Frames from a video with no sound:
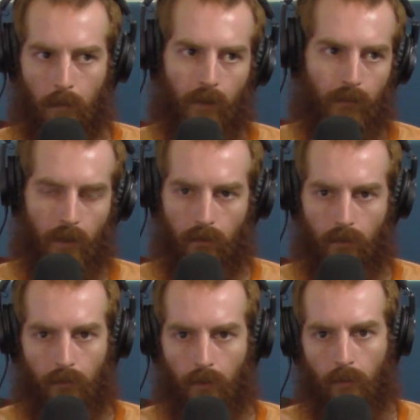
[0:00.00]
But
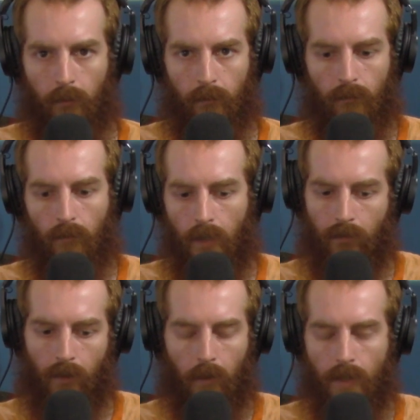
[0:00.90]
if you
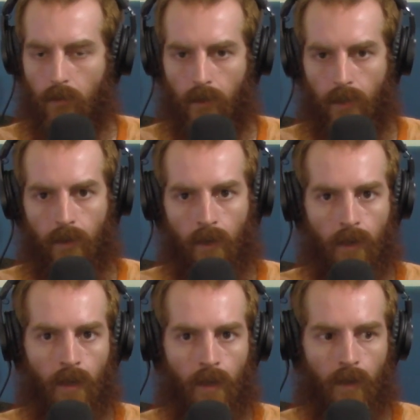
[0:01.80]
live in a place where they
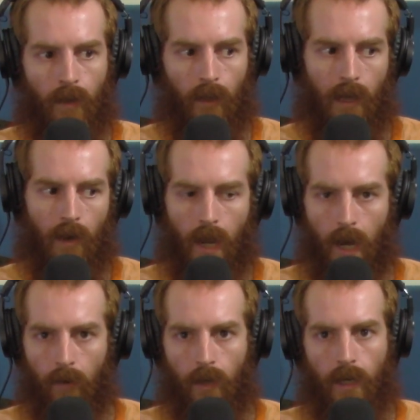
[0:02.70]
allow
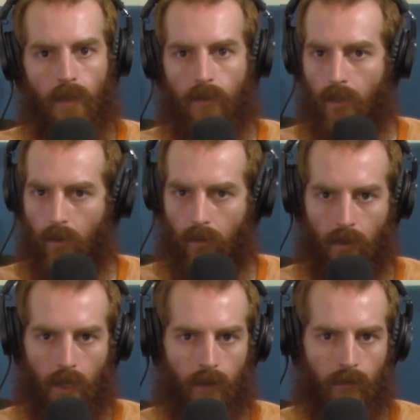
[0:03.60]
A-rigs and other
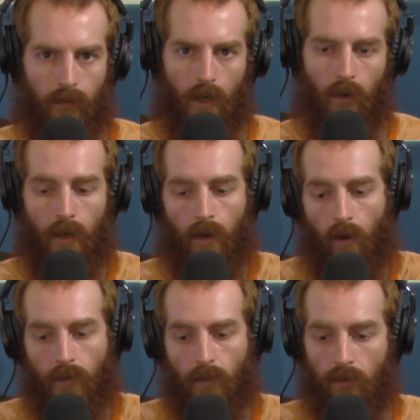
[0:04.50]
things, and
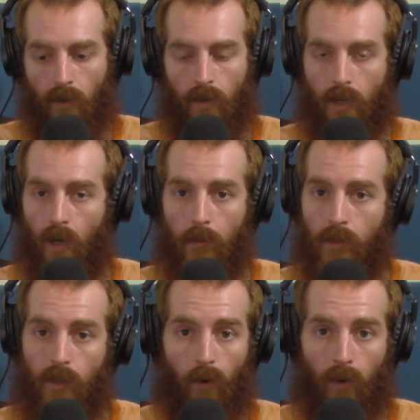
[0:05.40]
also certain
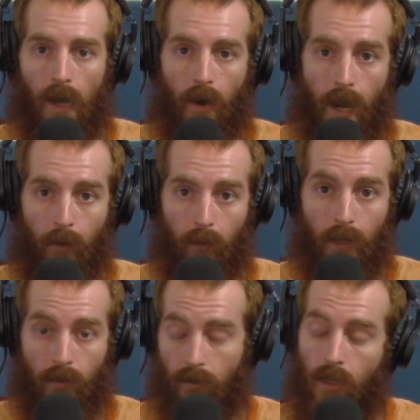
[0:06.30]
tournaments don't allow
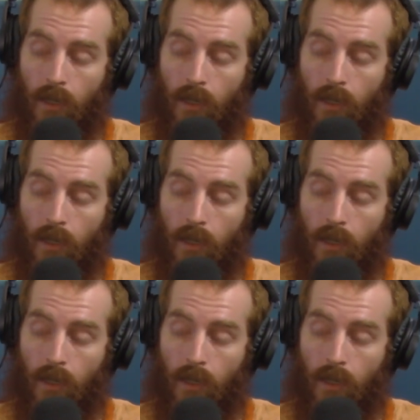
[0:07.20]
A-rigs.